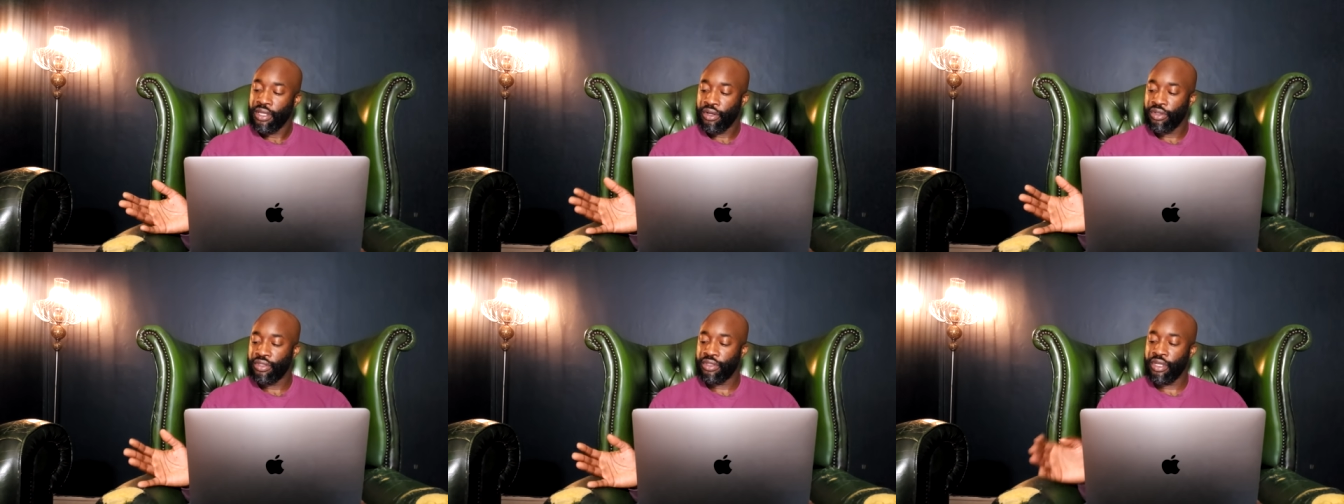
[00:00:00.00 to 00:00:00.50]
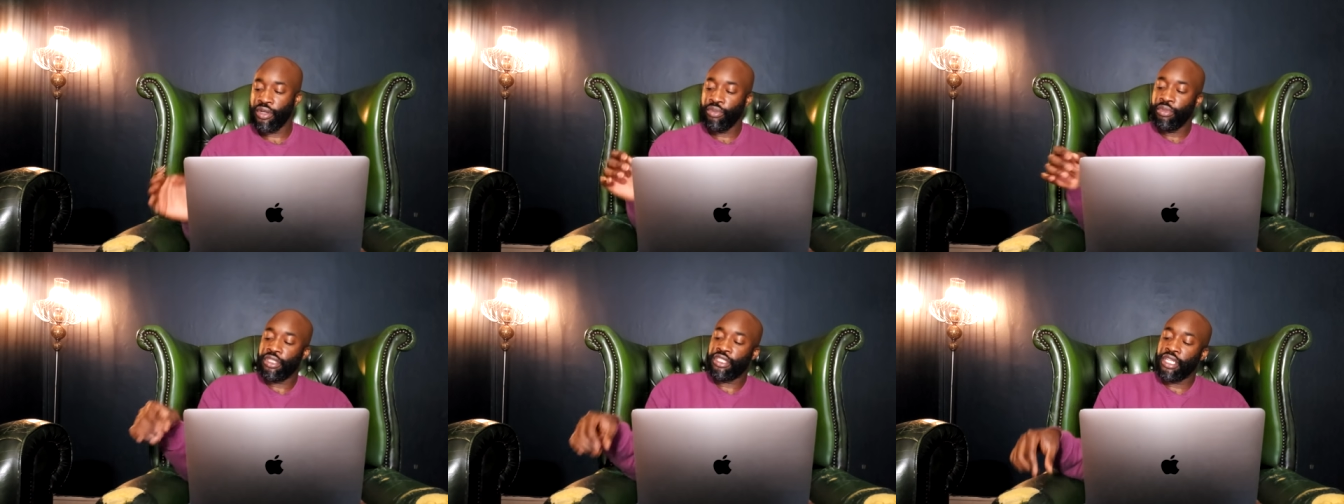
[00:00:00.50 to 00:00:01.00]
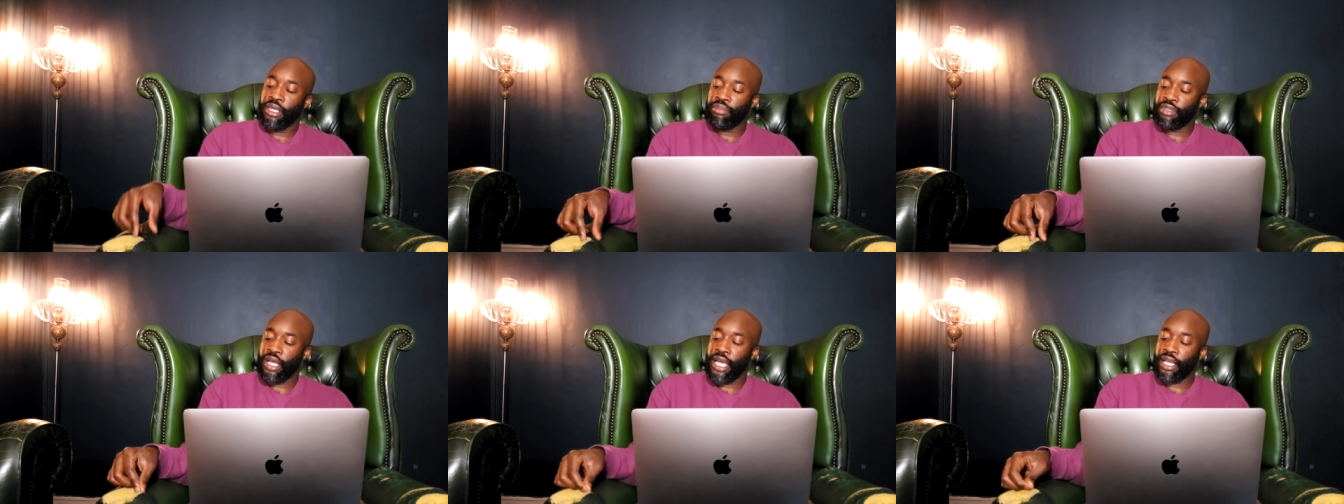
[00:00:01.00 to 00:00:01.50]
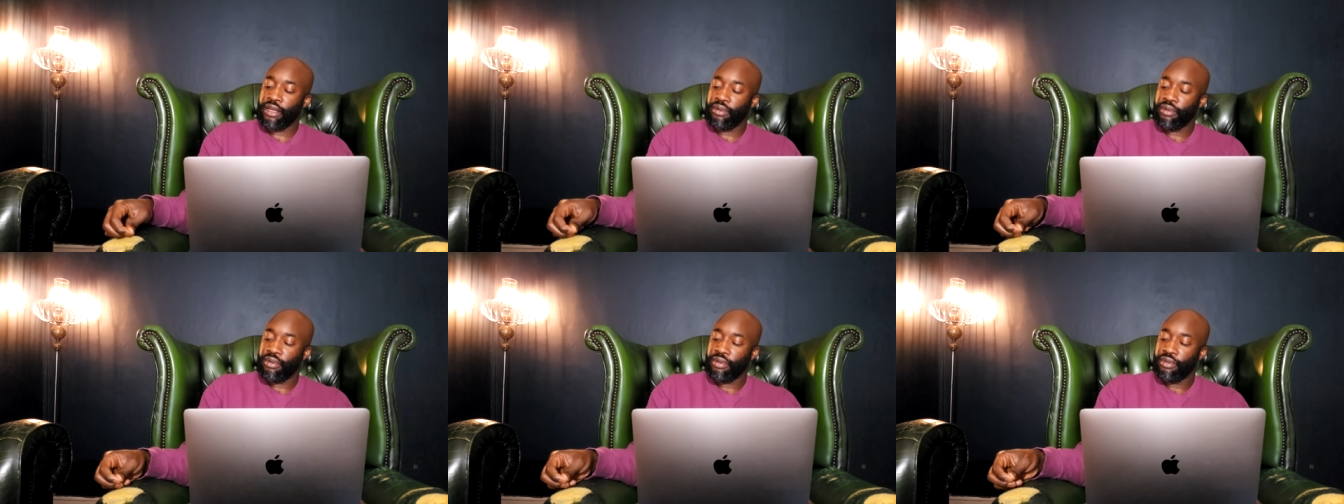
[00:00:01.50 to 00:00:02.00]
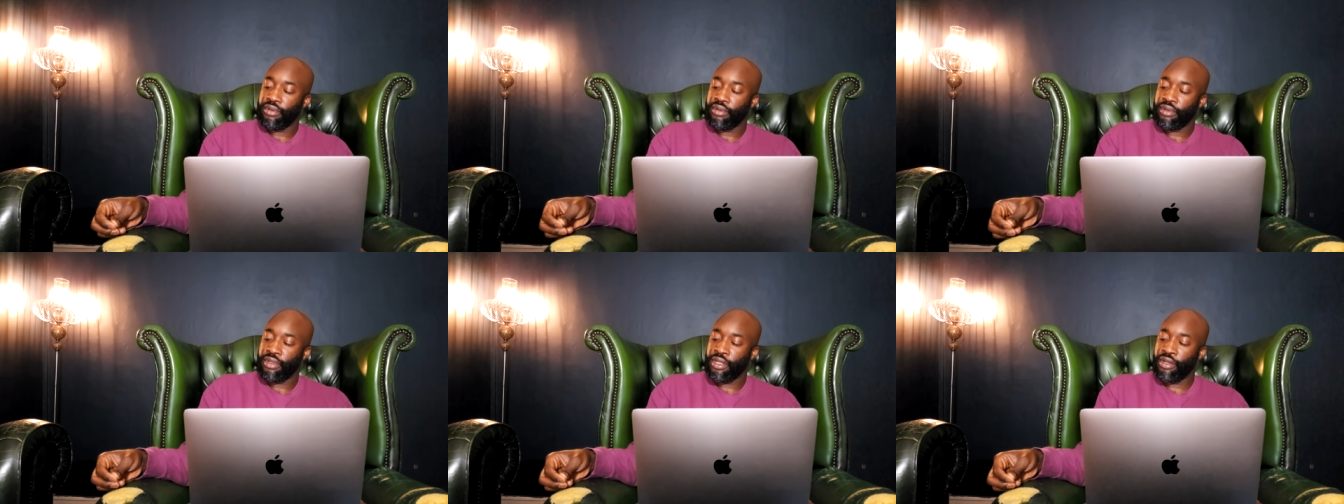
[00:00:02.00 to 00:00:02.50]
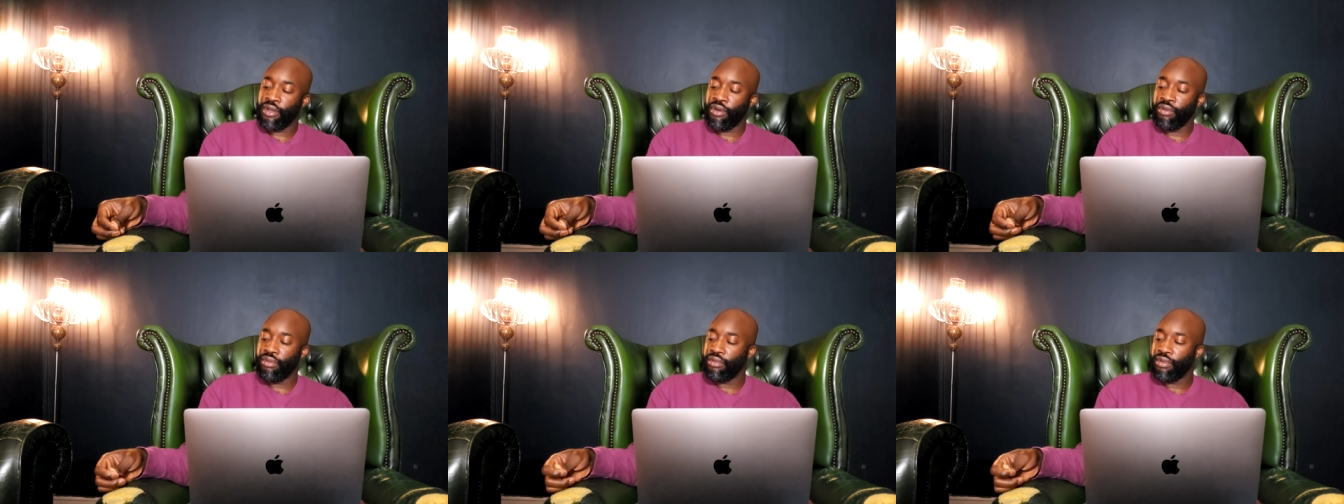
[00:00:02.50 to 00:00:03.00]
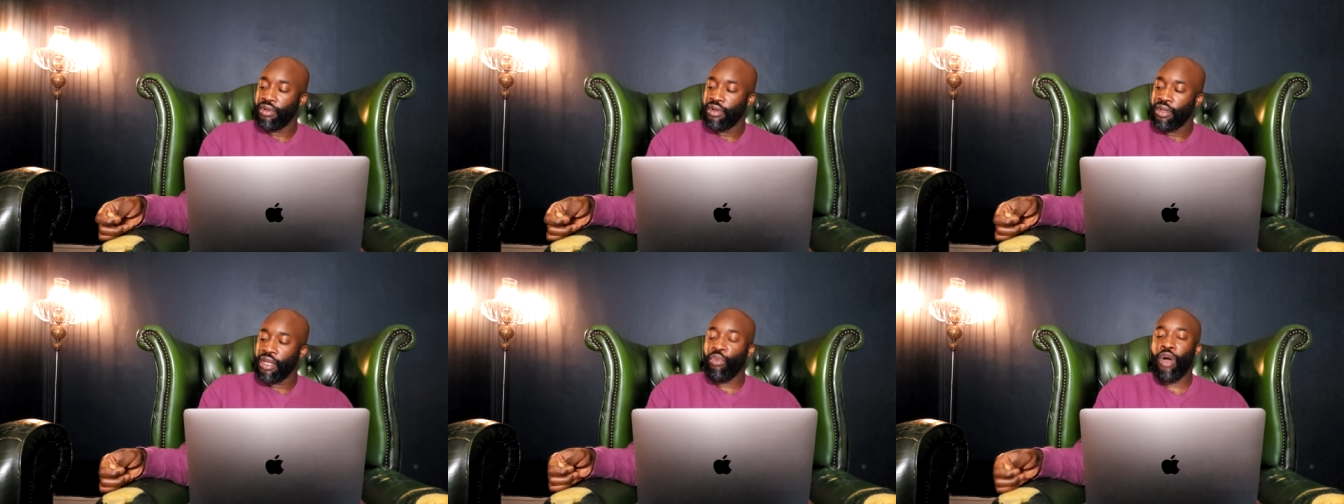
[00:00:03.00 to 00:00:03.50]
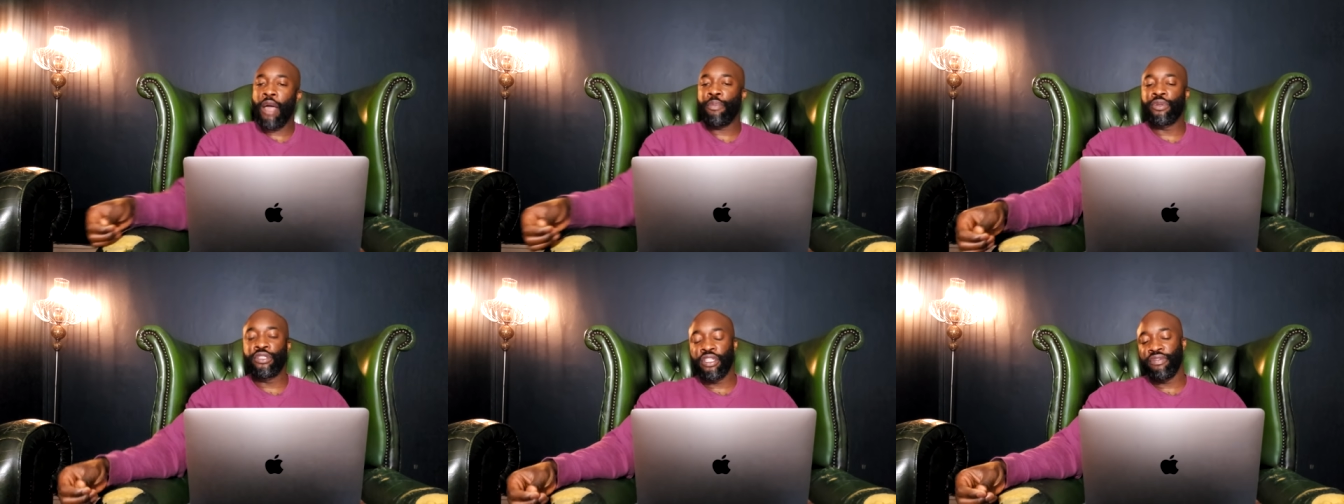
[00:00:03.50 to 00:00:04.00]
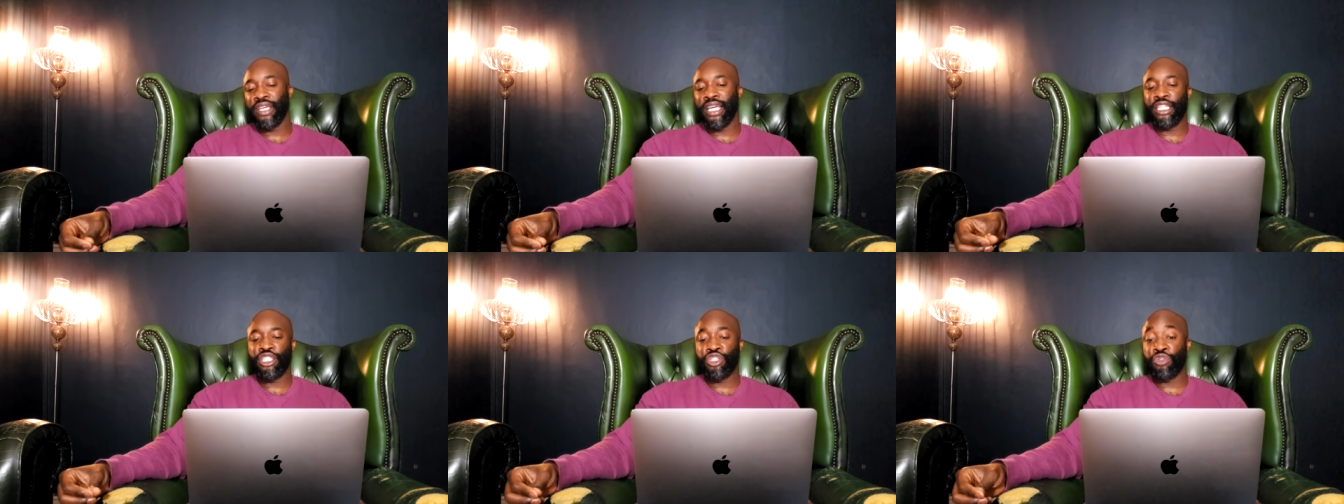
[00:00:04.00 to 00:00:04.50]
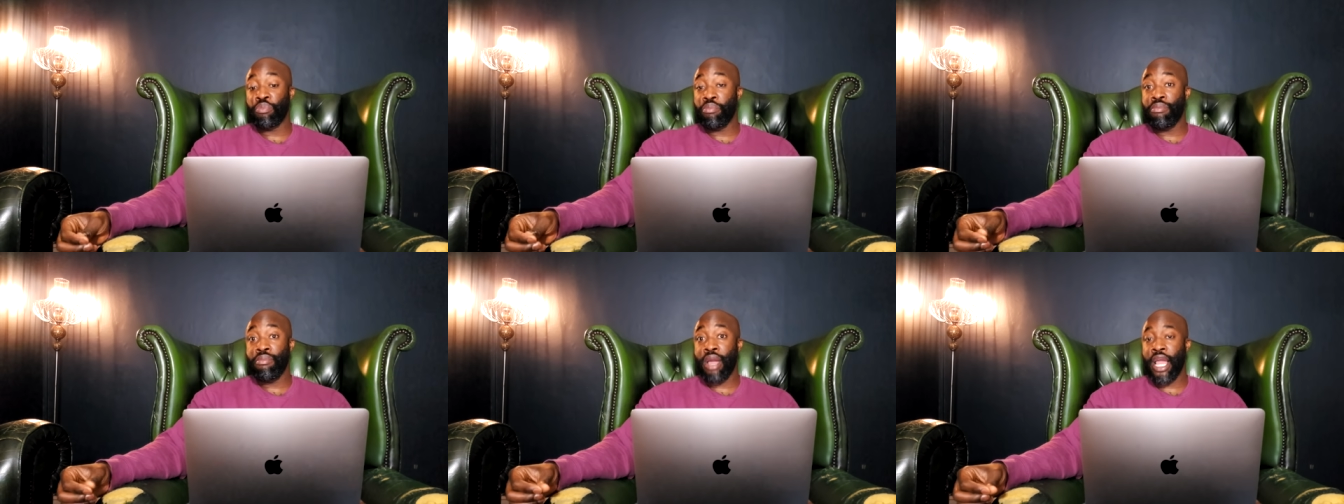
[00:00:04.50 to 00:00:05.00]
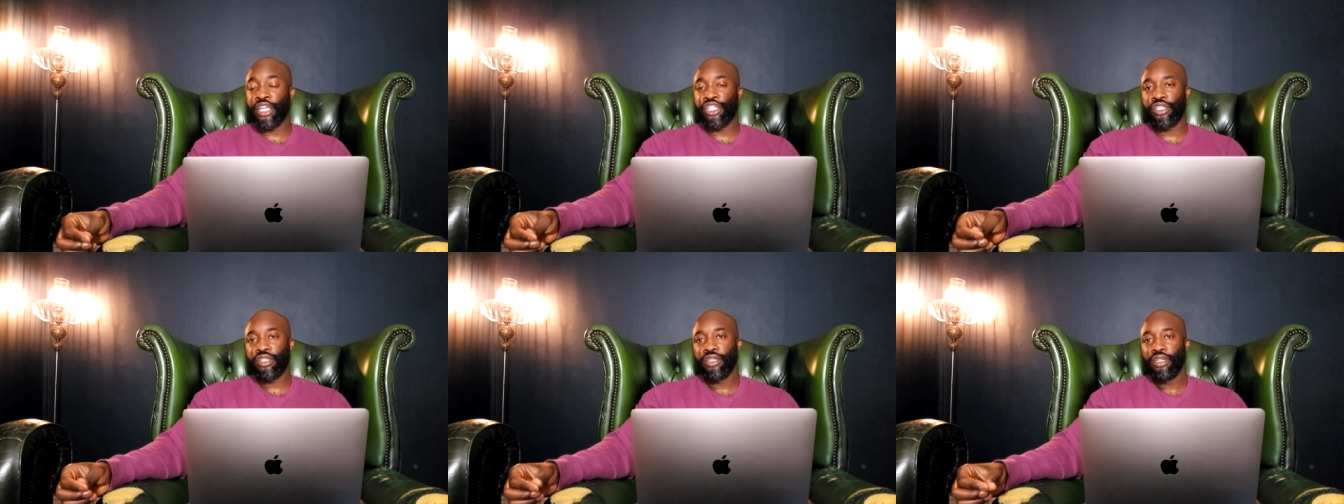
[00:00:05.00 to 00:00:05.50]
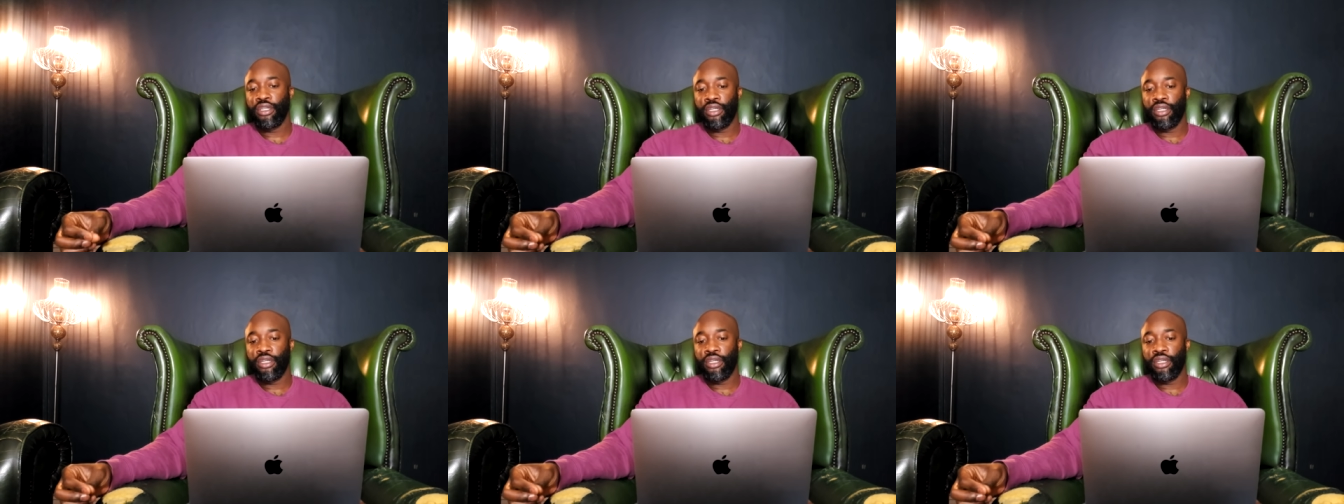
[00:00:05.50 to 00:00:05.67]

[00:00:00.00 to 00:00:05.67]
Because it almost seems like, I don't know, like what happens if he gets smashed